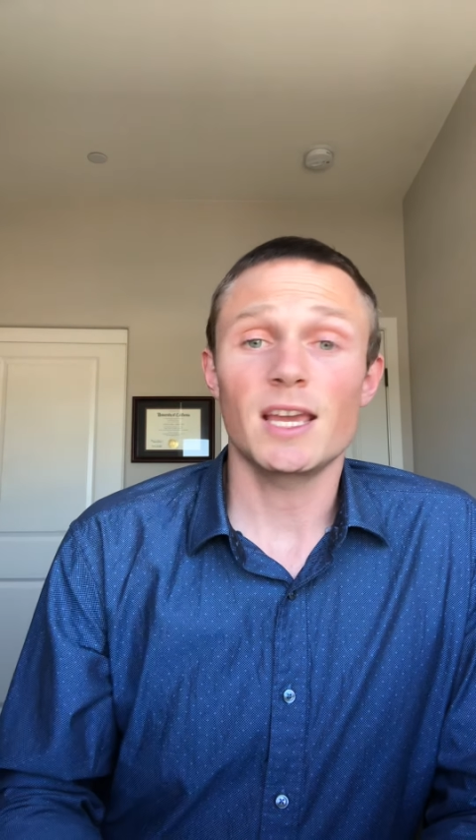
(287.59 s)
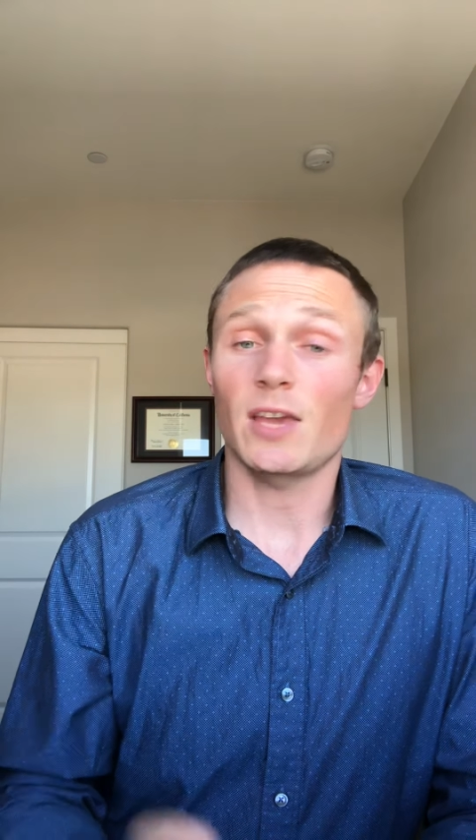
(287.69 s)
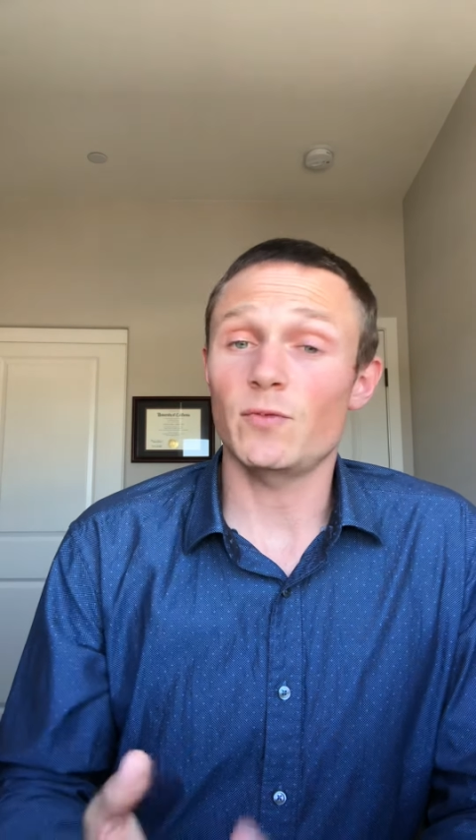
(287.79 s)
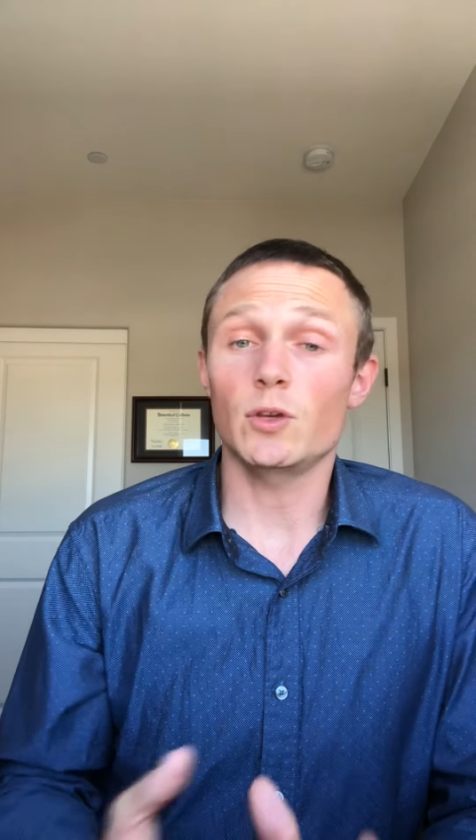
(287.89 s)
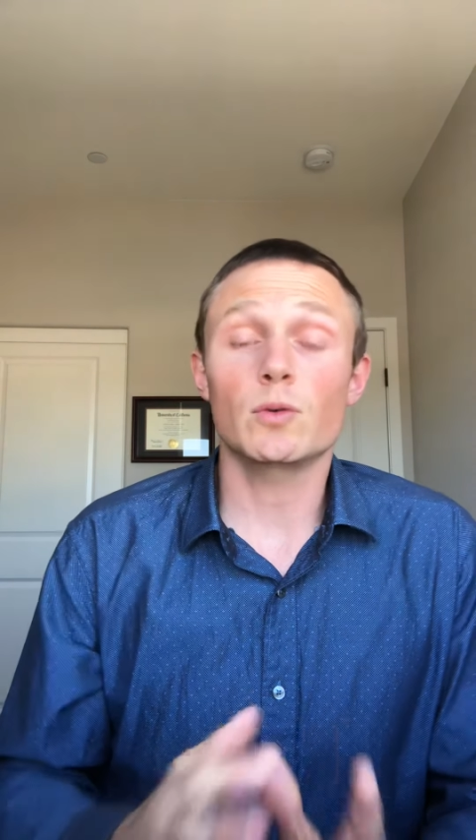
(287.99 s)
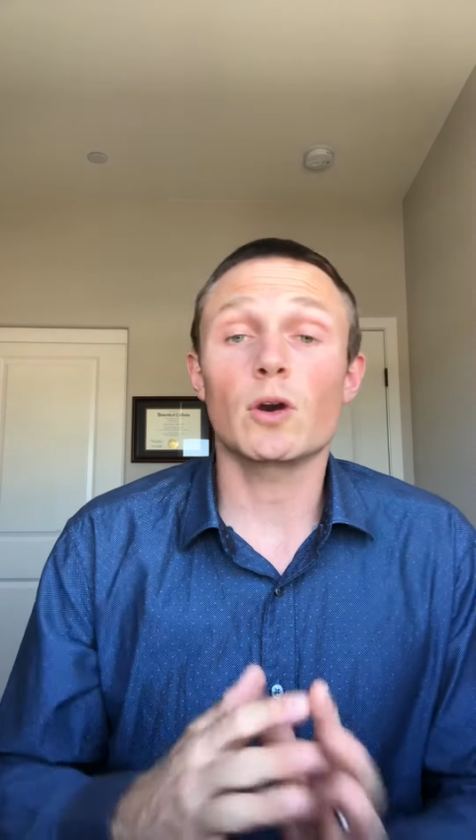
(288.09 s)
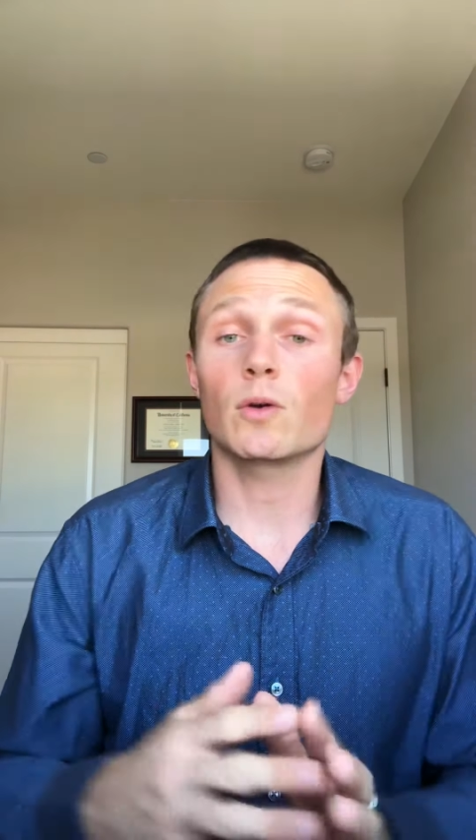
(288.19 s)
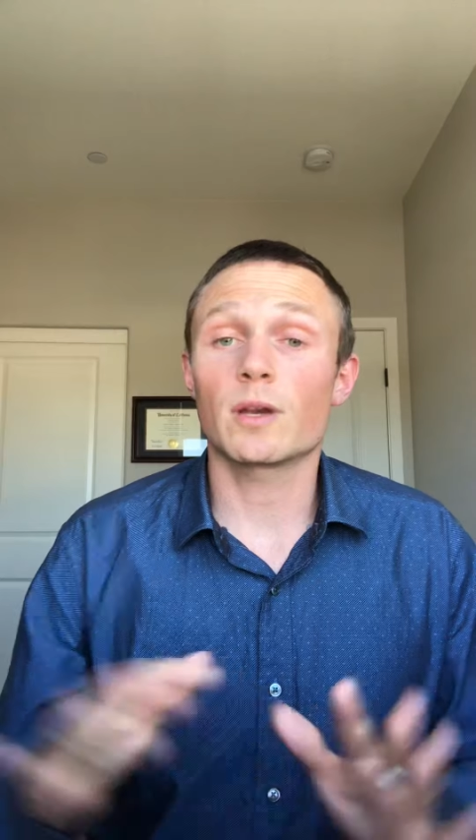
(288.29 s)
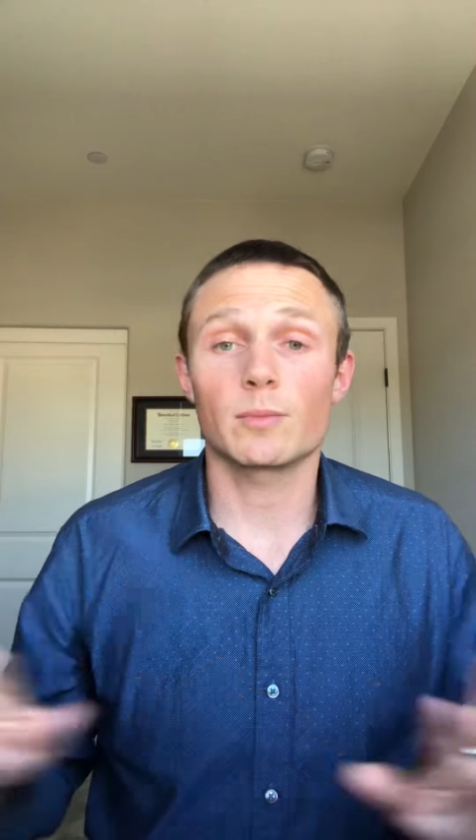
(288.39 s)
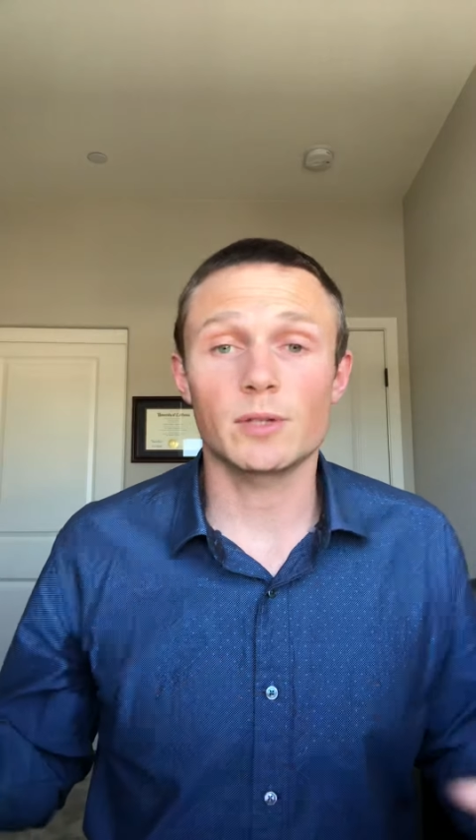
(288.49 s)
if you
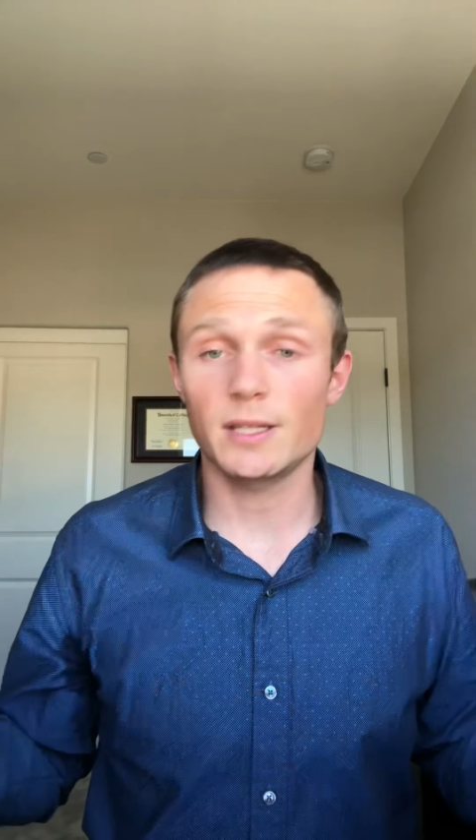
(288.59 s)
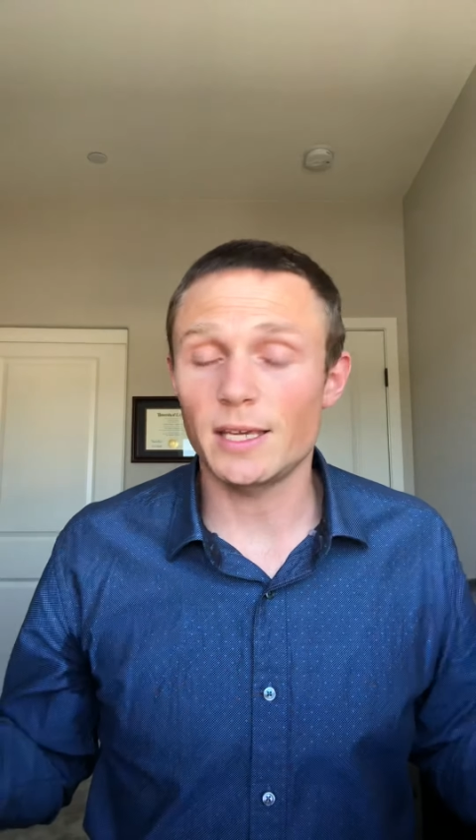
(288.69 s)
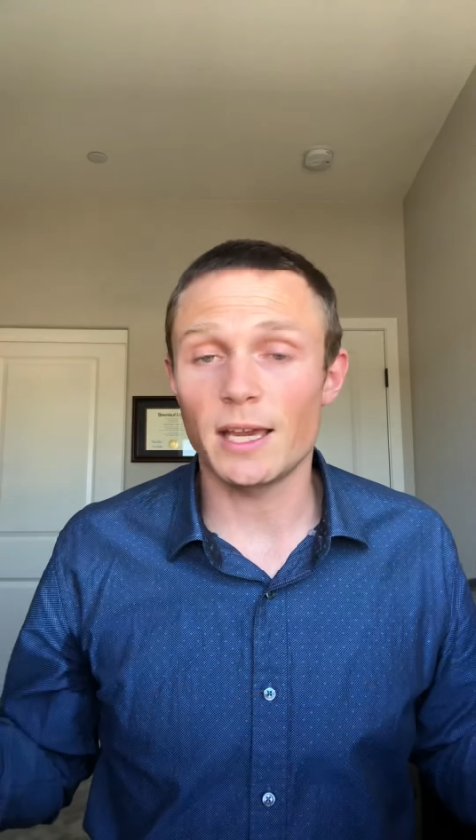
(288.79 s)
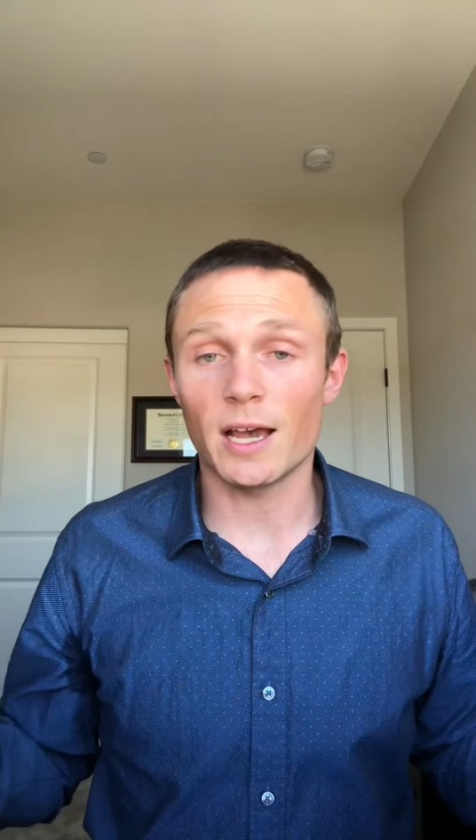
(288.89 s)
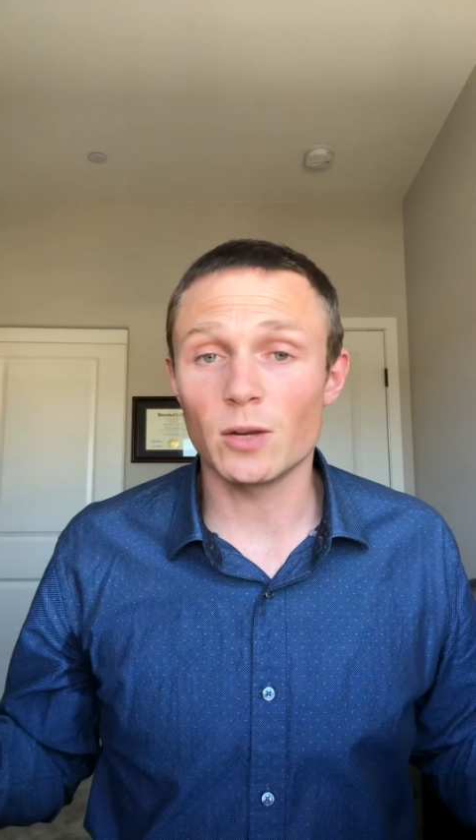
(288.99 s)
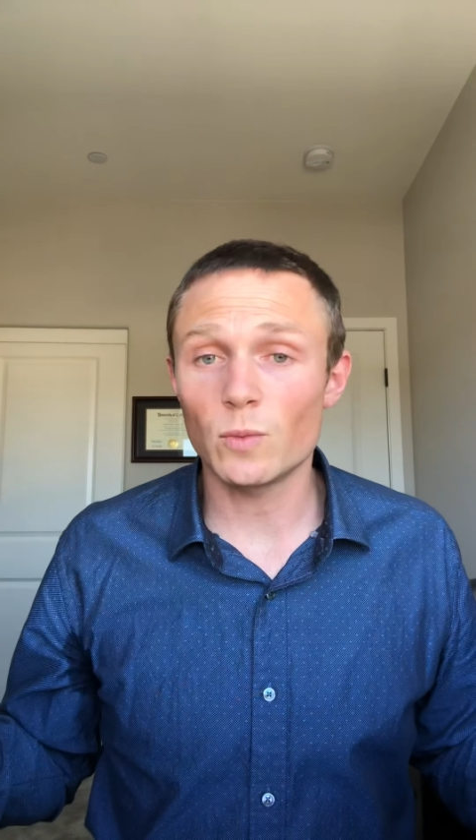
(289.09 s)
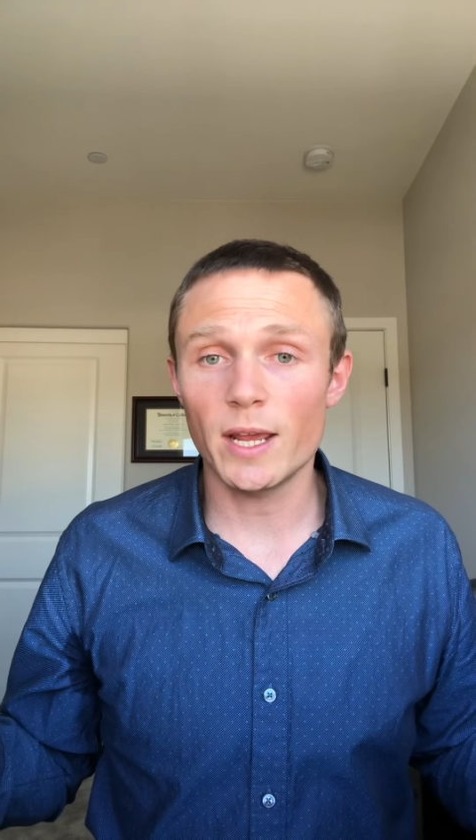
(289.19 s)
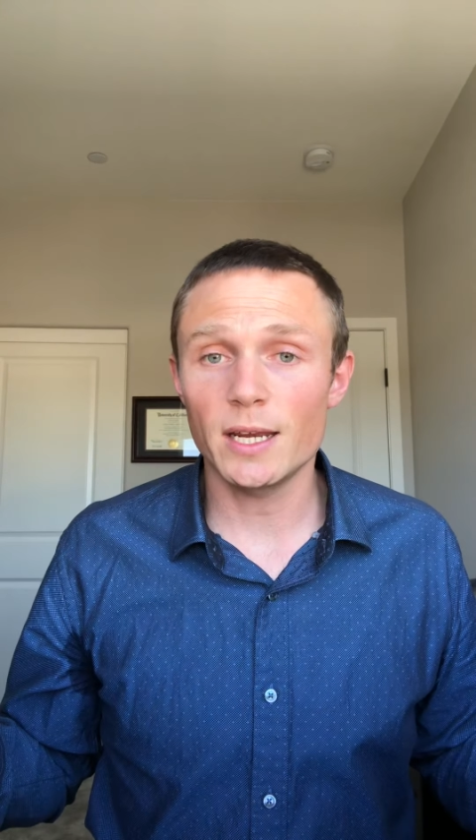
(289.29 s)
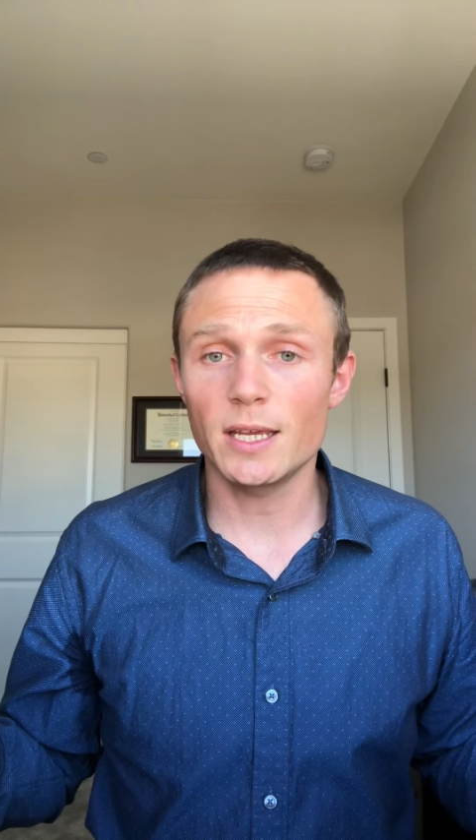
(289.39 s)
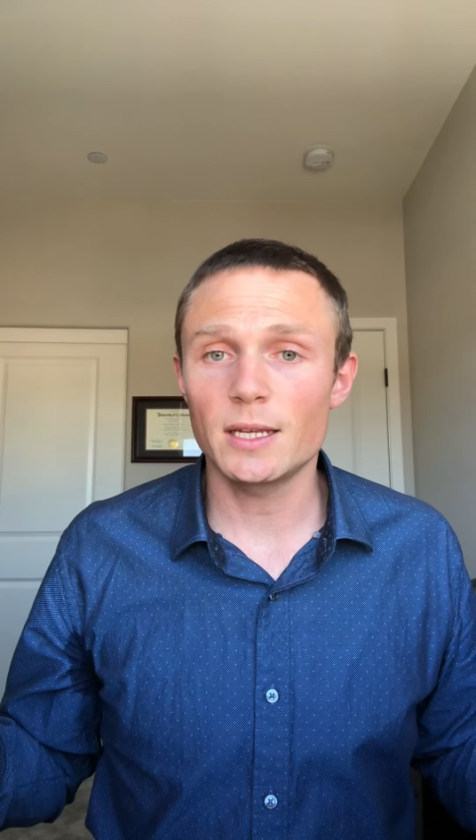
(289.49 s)
go completely
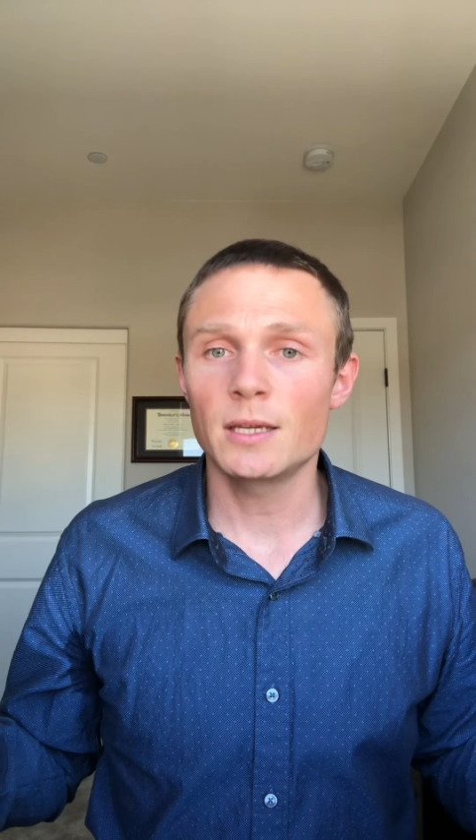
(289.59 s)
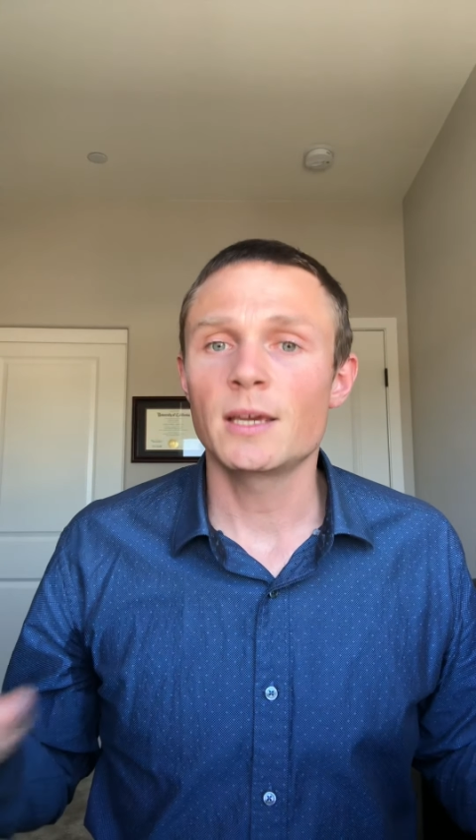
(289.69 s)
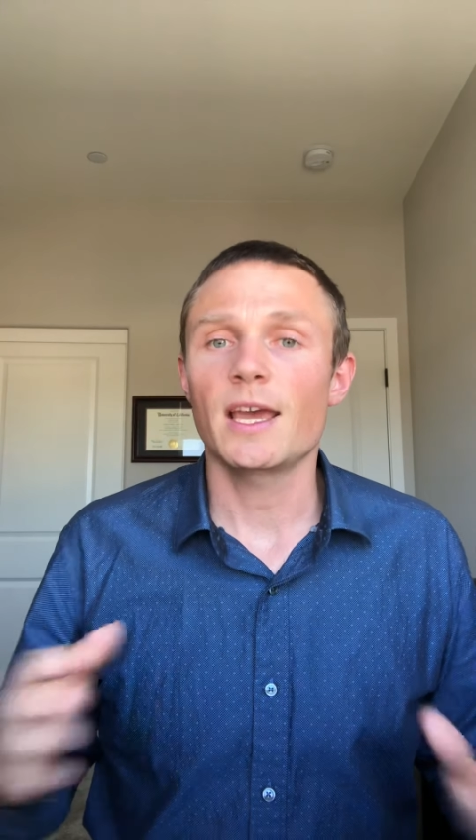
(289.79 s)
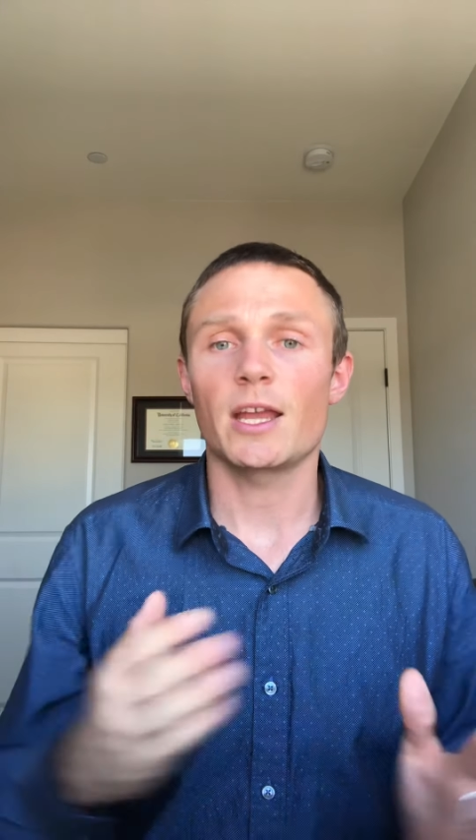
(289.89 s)
unweighted